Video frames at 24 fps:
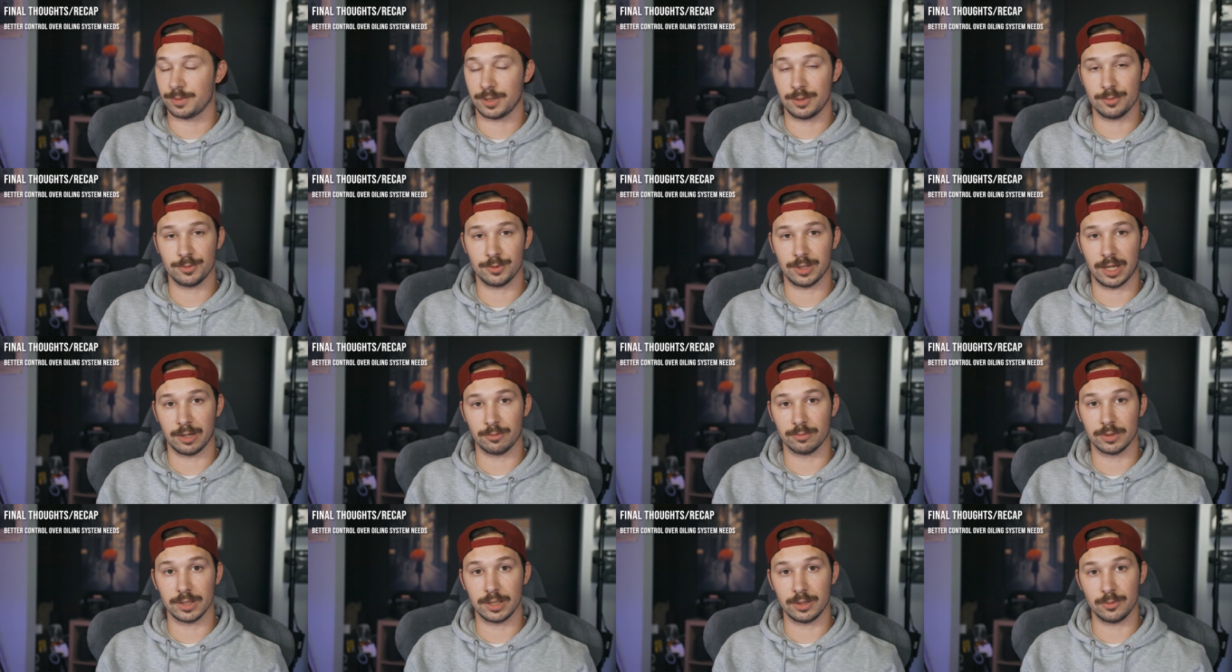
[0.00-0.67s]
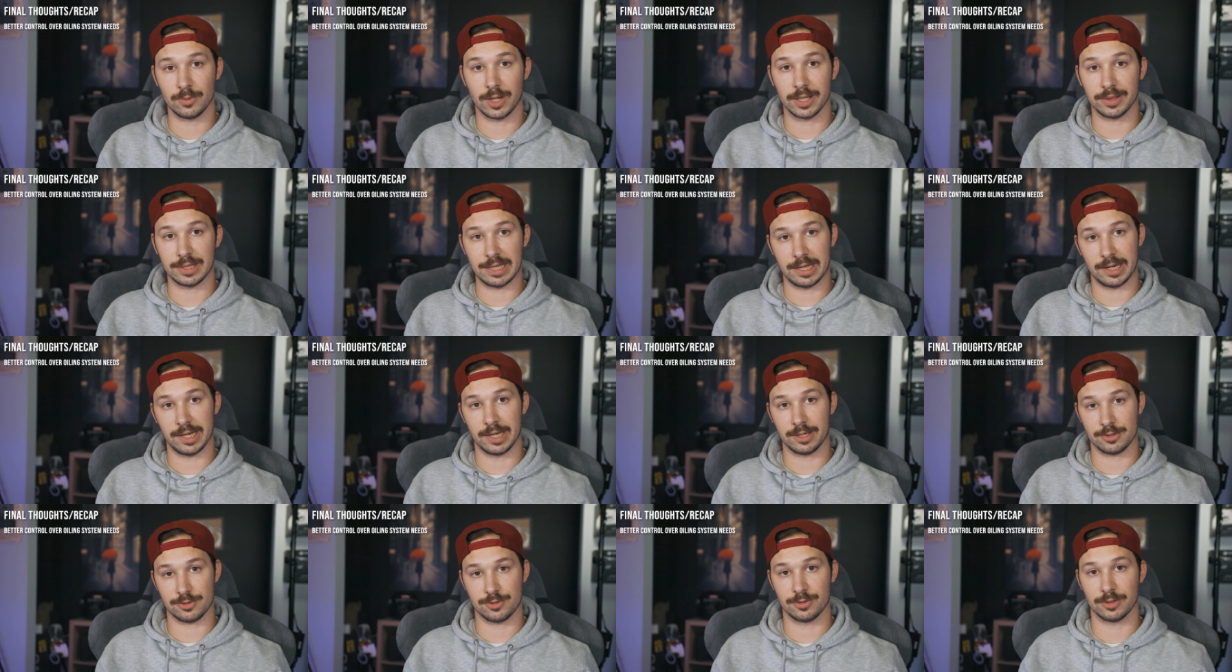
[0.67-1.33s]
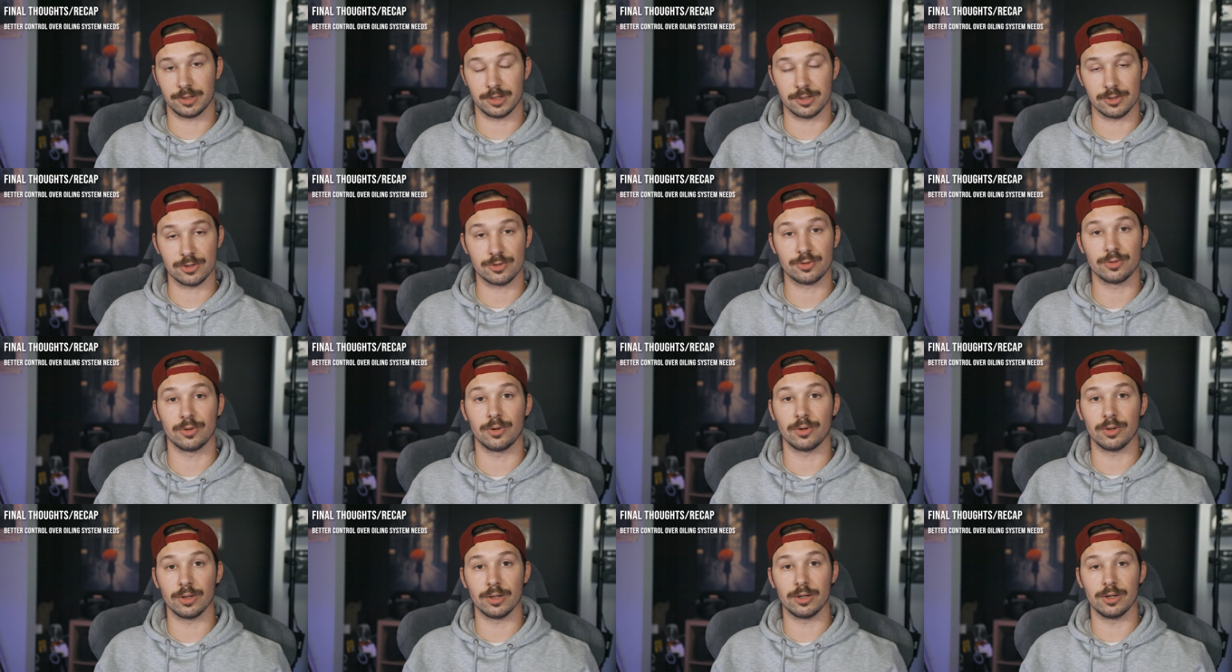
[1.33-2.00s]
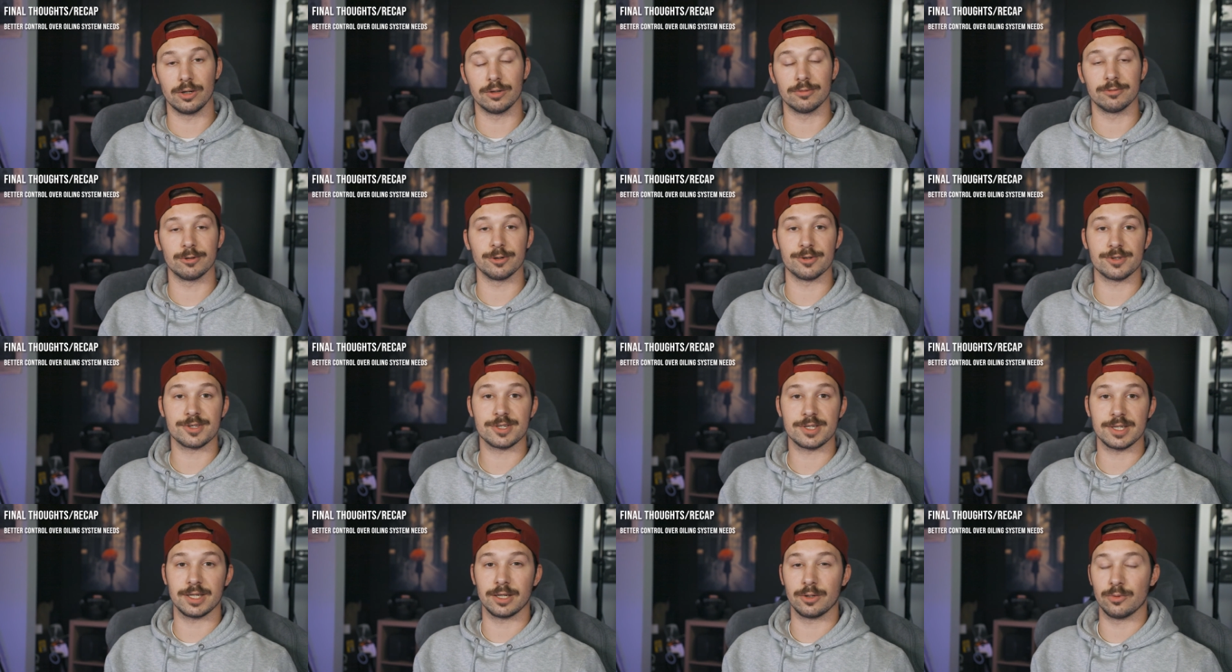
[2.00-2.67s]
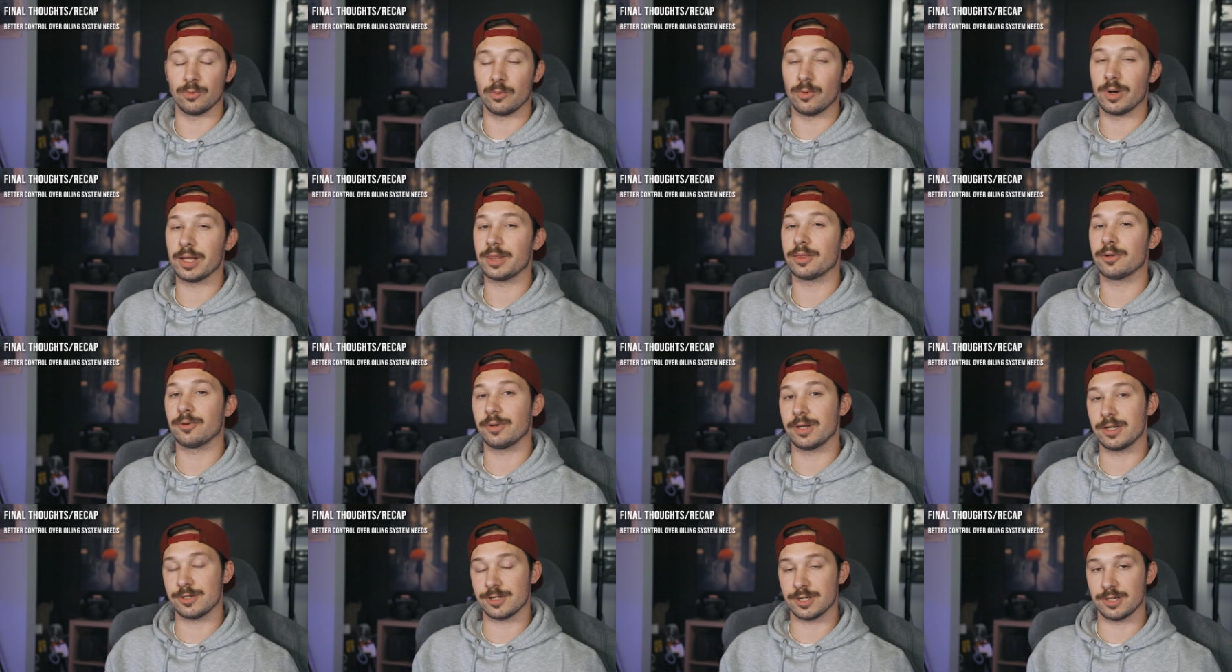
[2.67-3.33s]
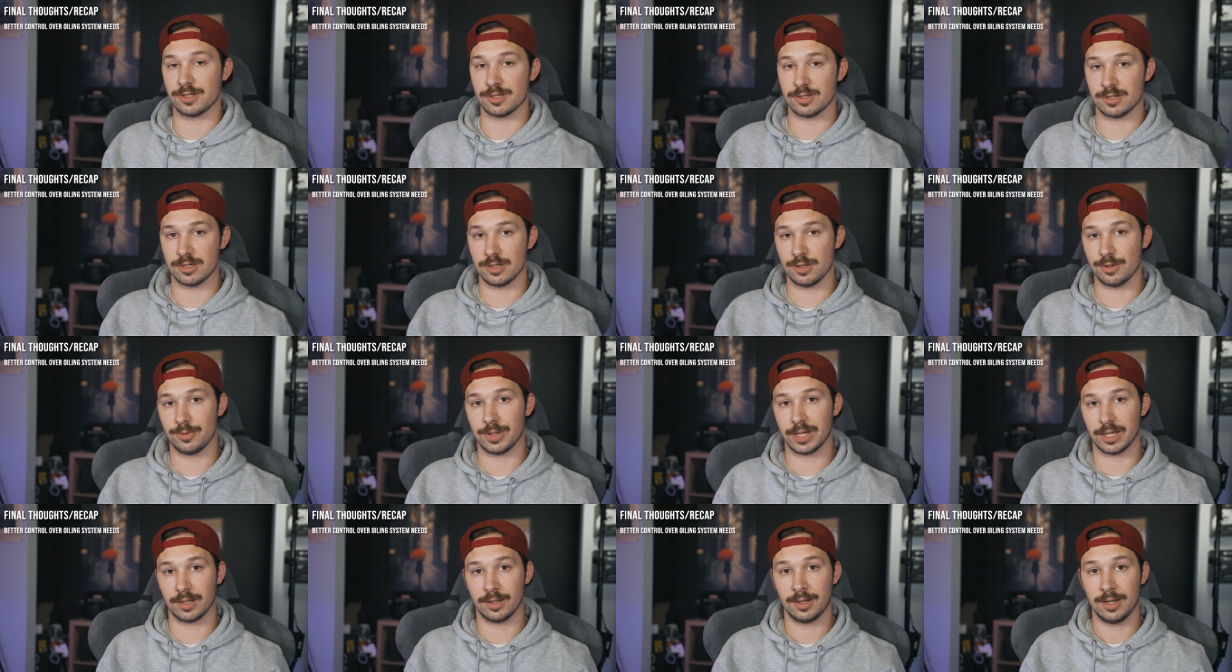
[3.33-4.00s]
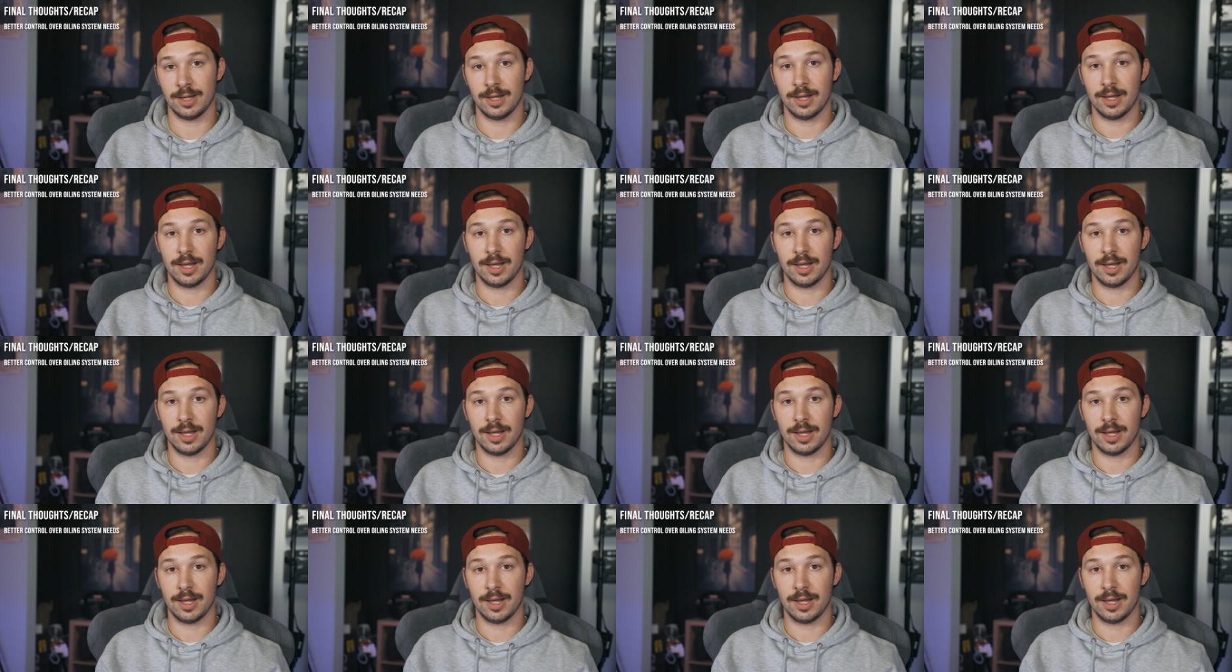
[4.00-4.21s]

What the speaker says: to people that really want that extra control over seeing what their engine's doing.